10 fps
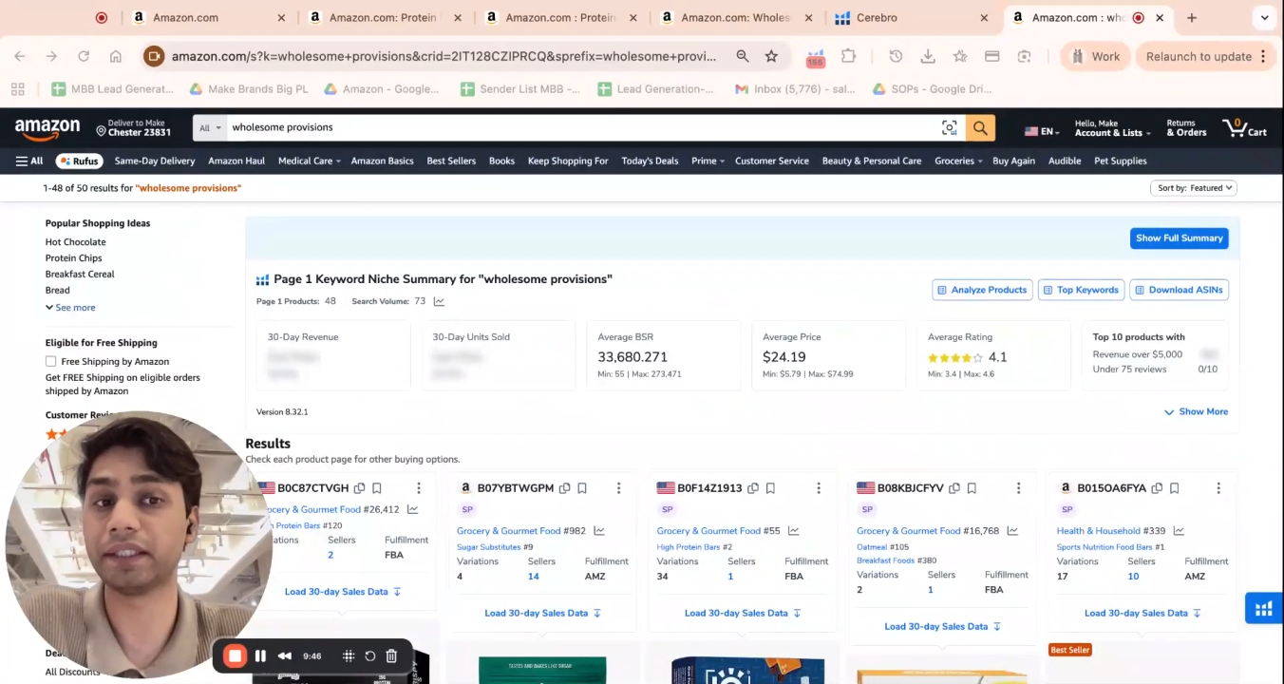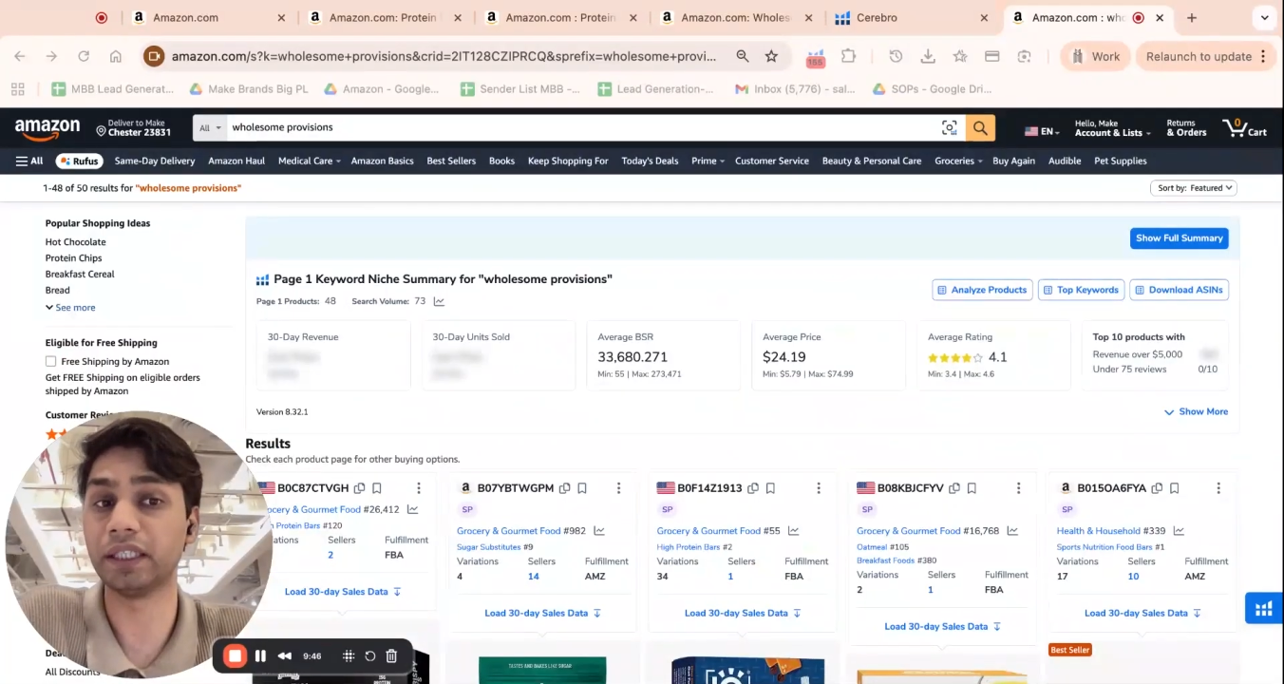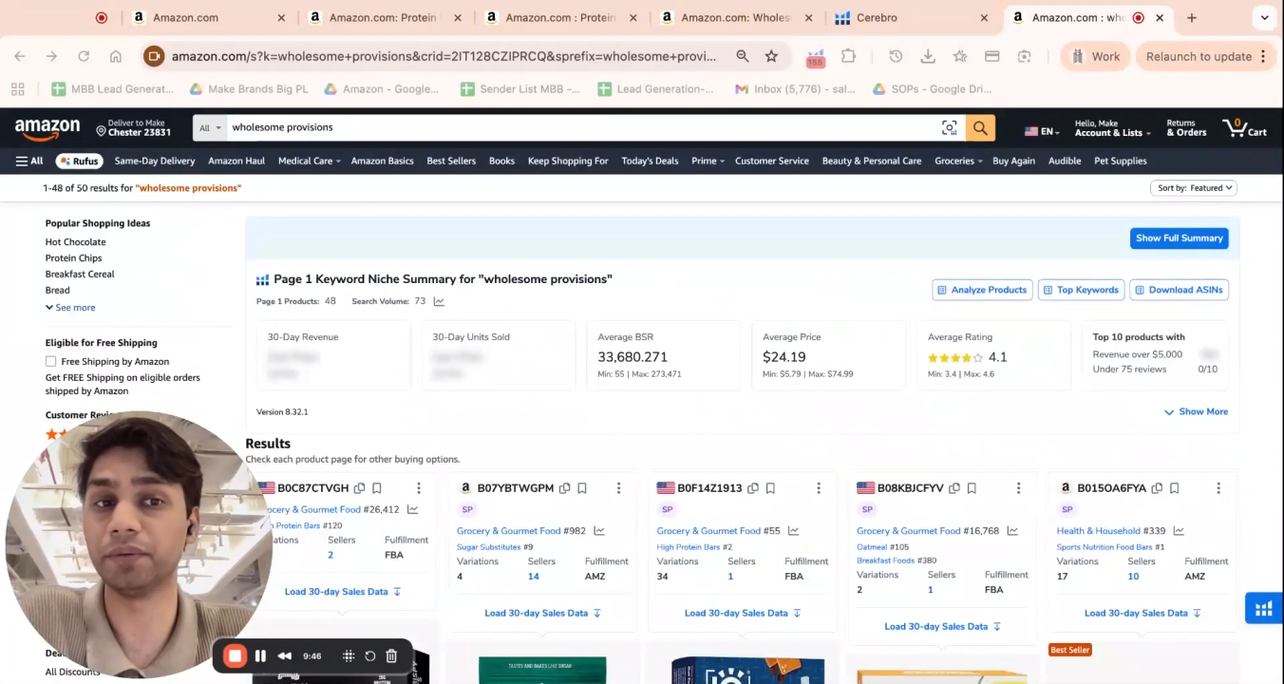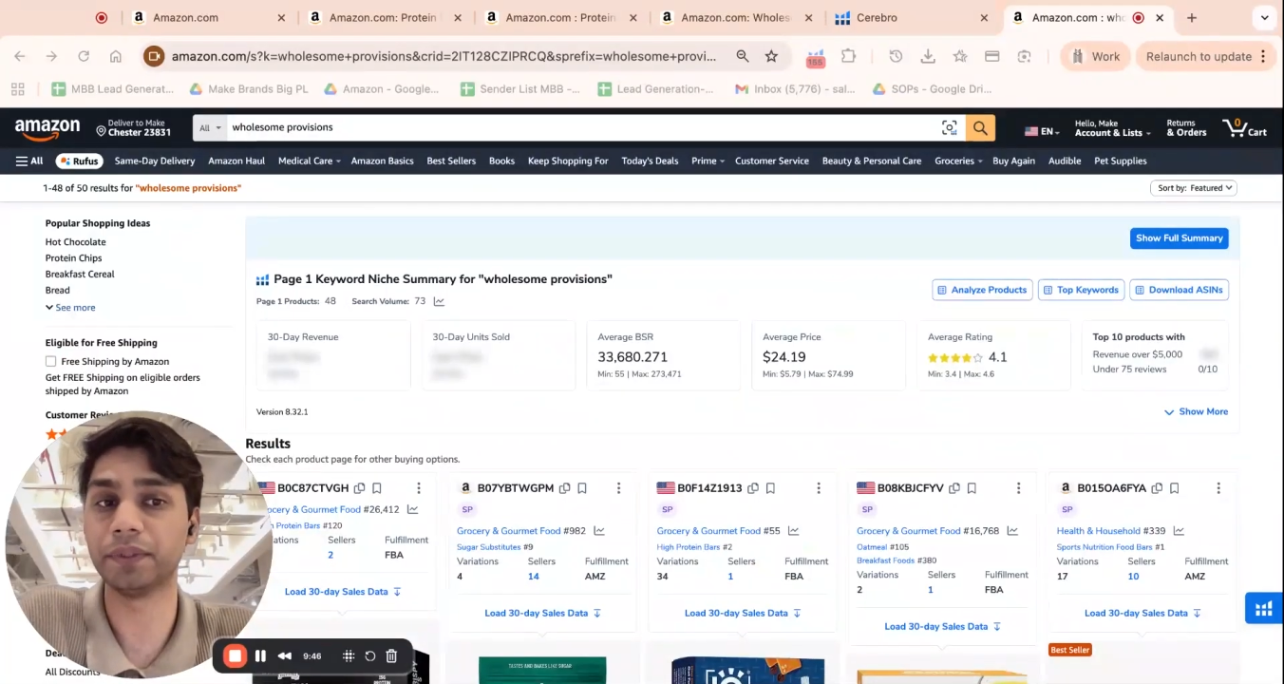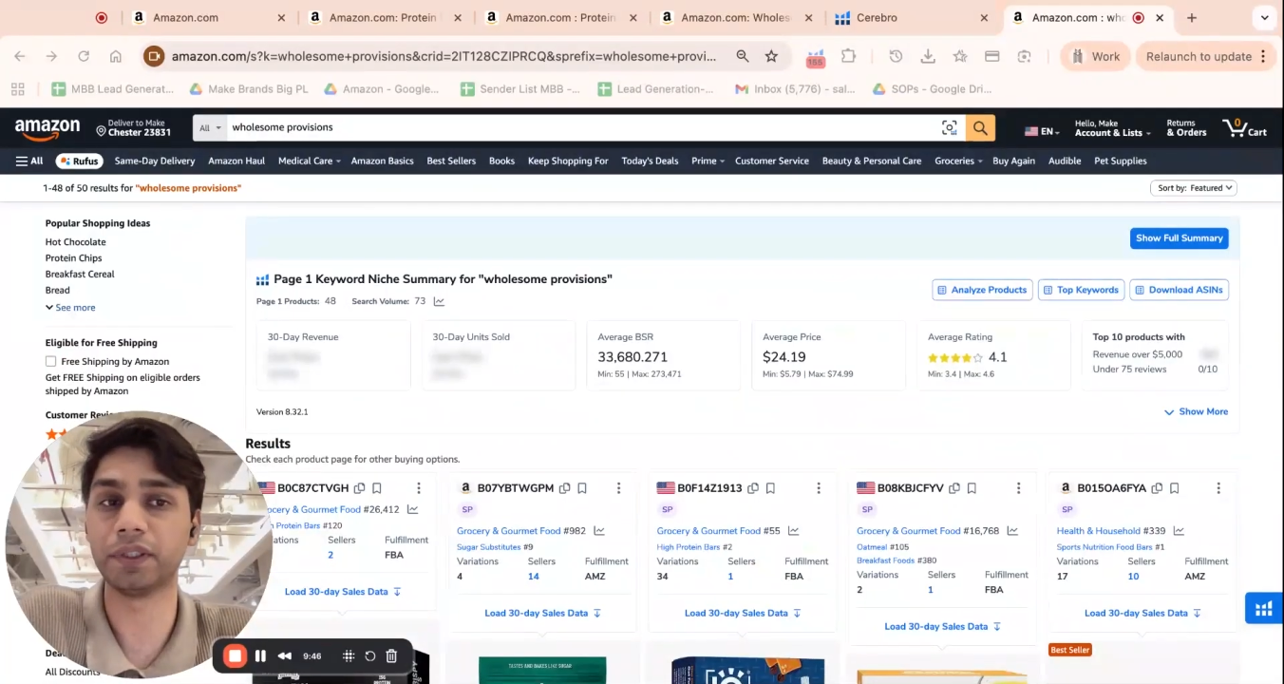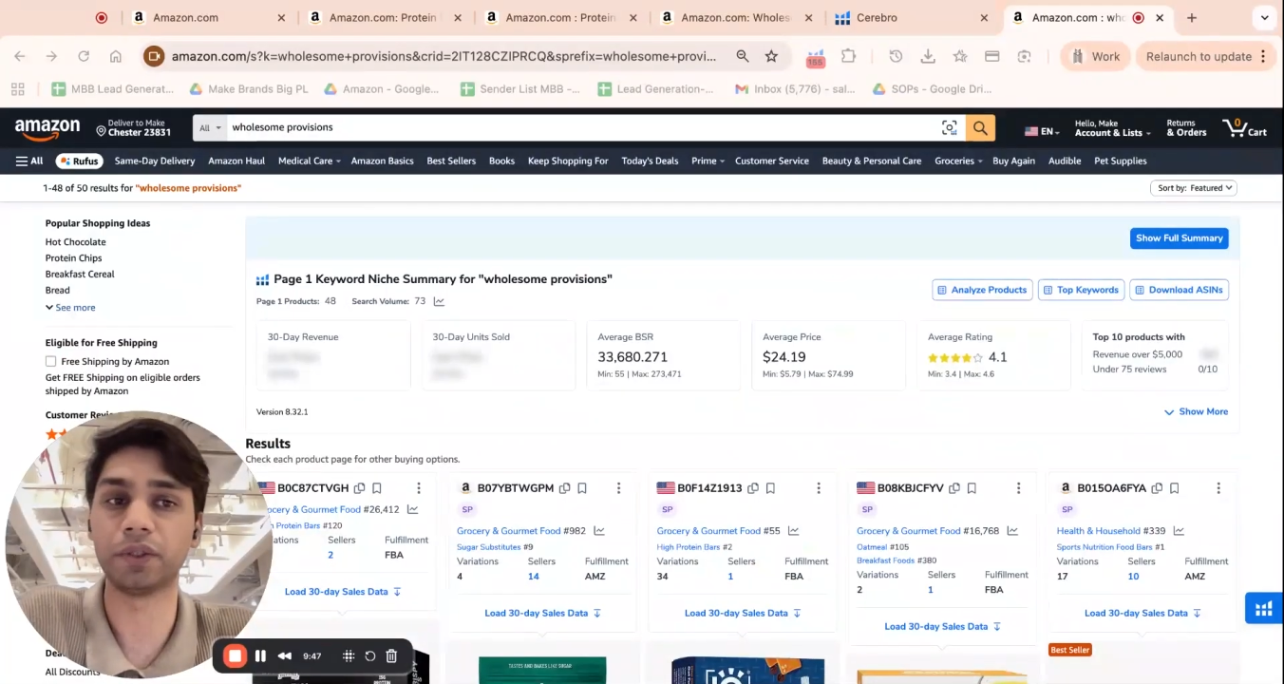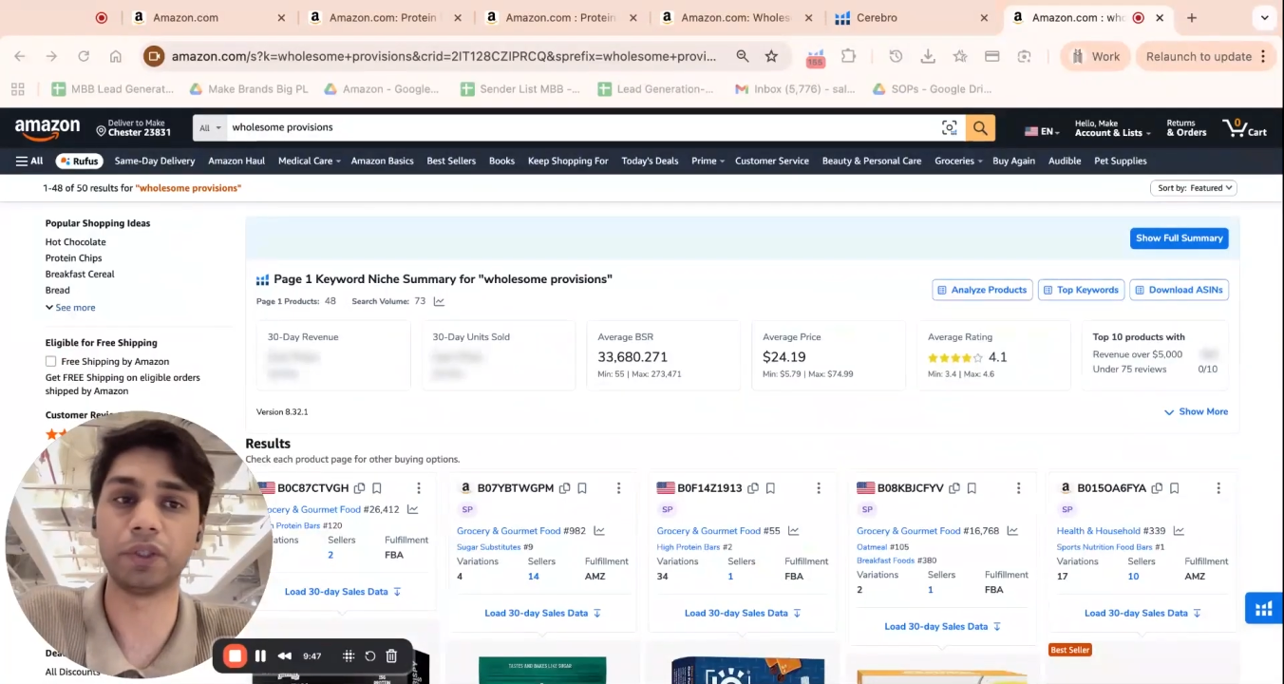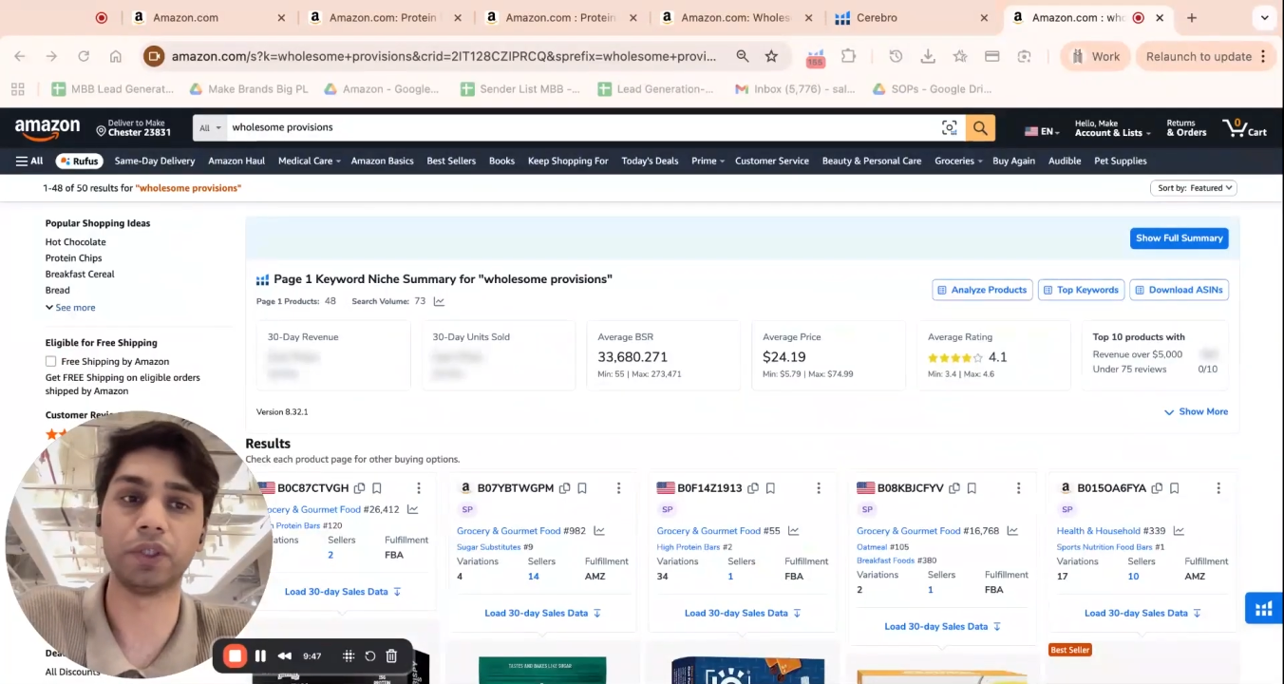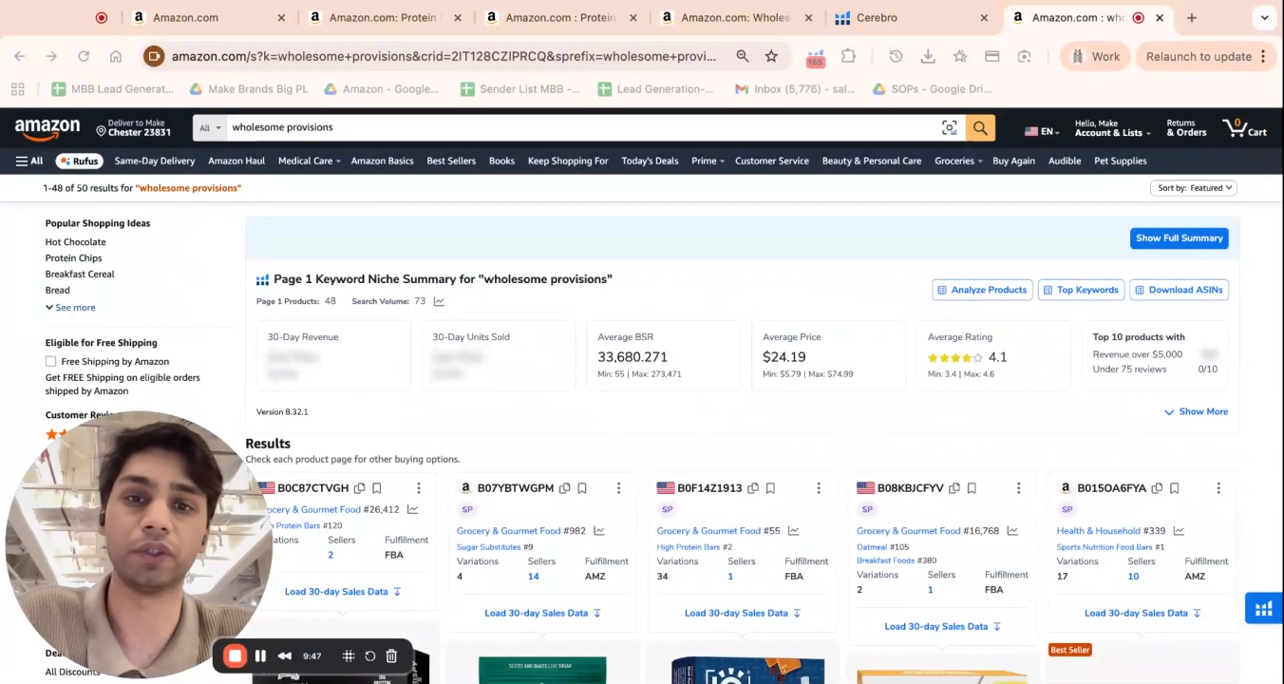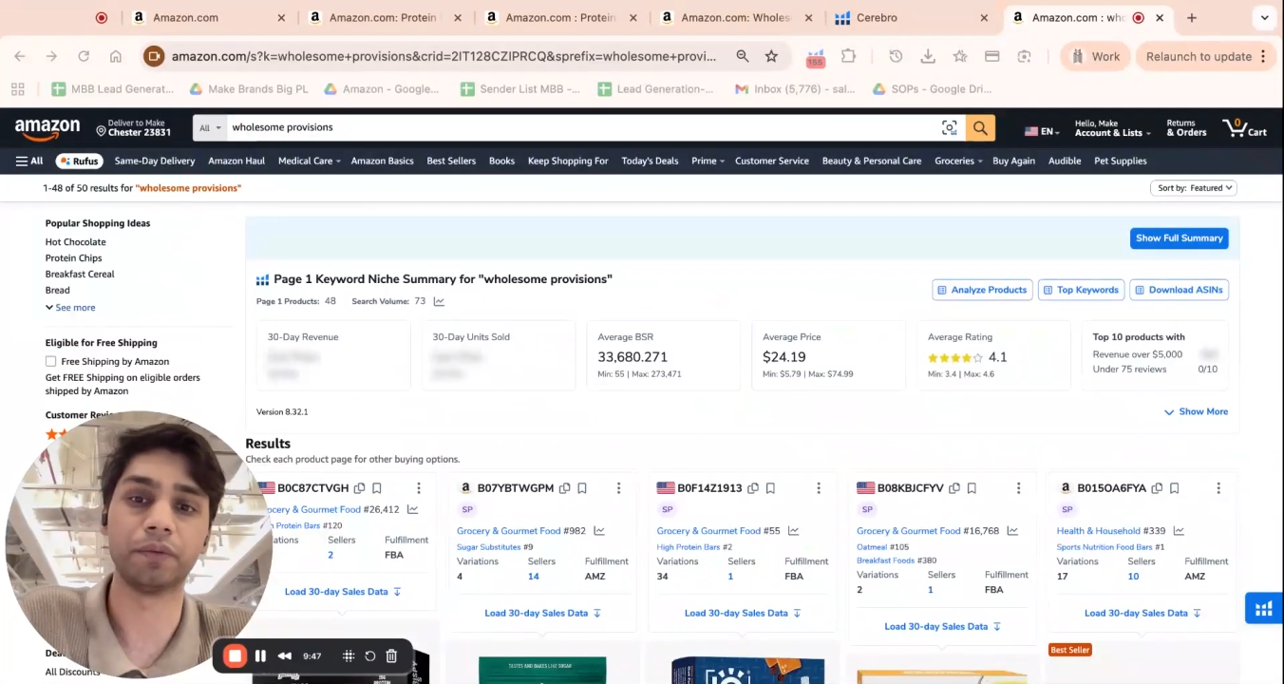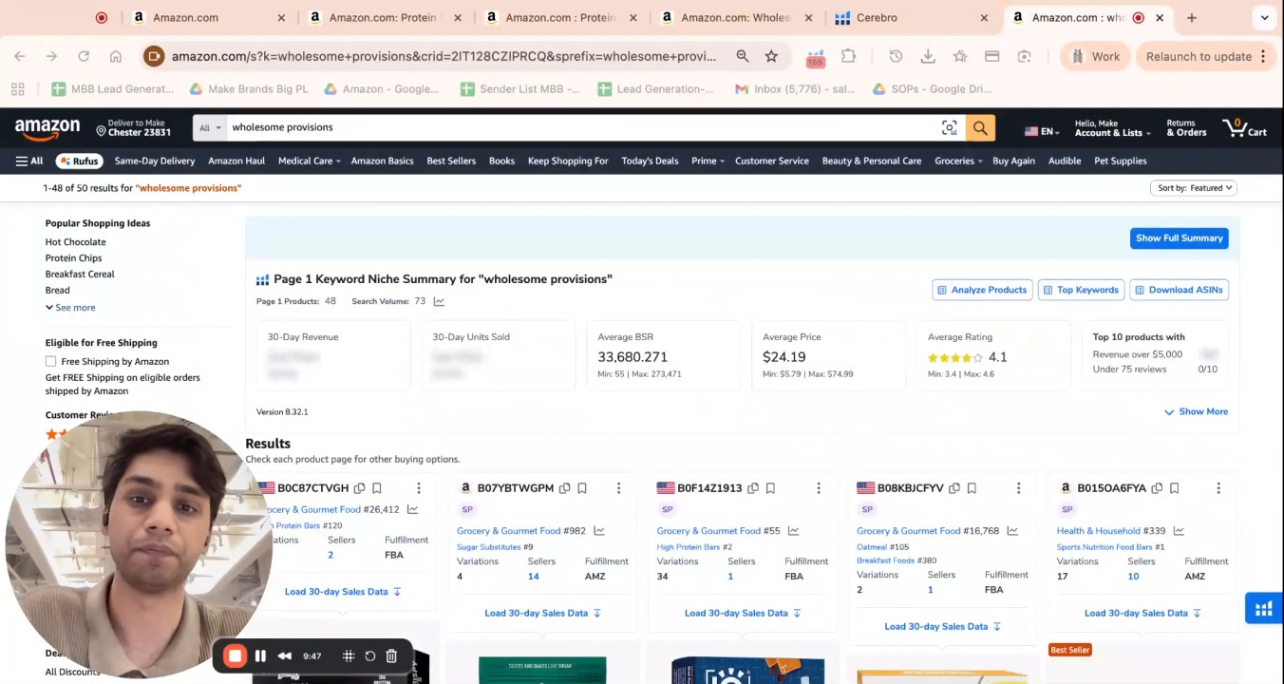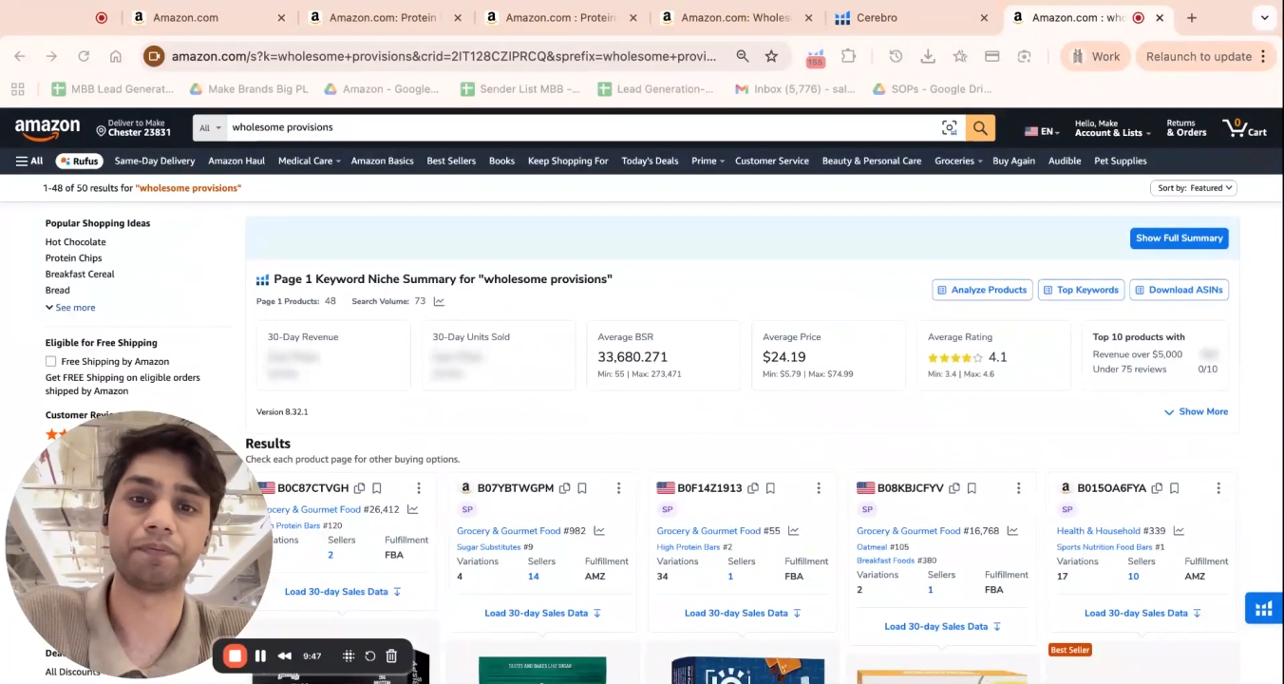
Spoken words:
keyword to your